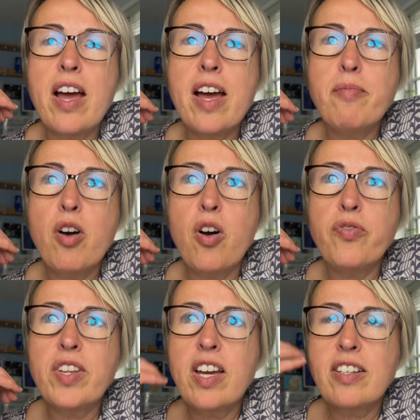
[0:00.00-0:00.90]
um,
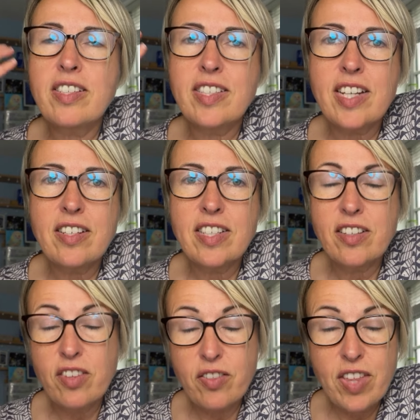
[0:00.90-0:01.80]
on the
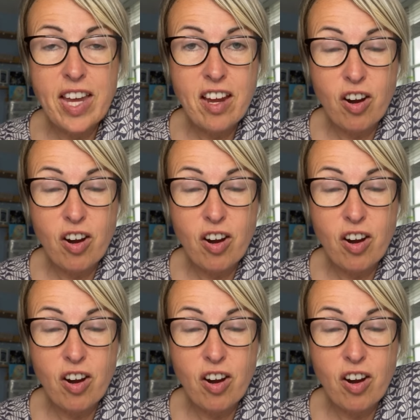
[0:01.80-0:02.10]
understanding that they